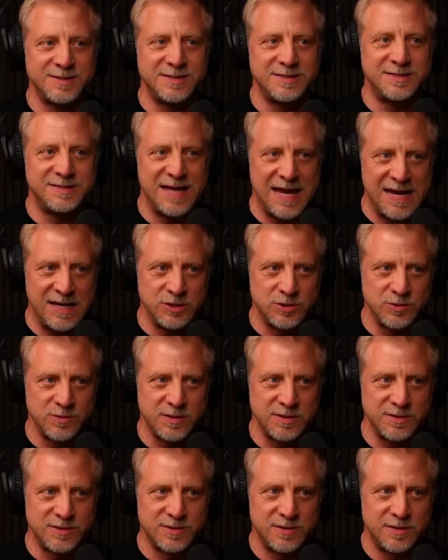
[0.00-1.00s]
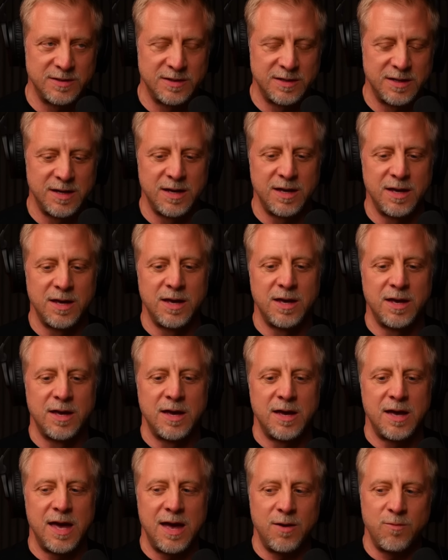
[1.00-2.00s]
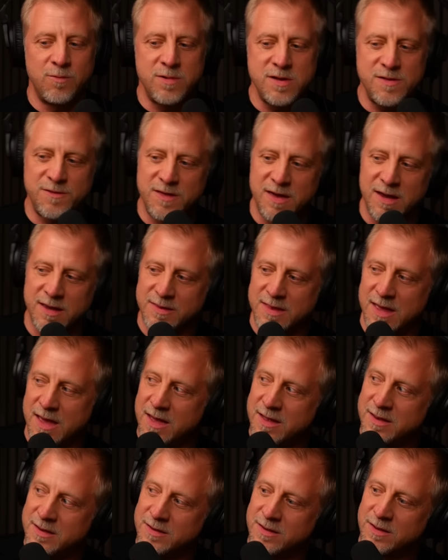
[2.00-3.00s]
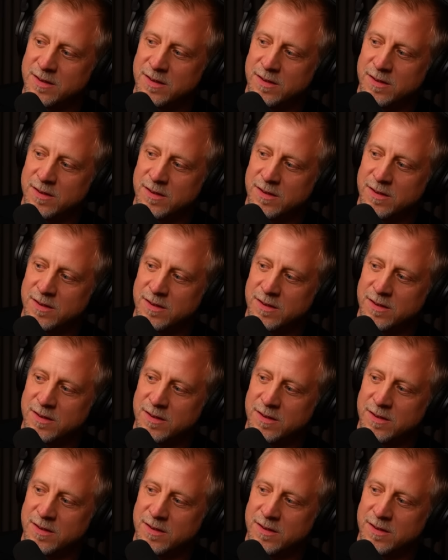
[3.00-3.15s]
dangerous. And we think that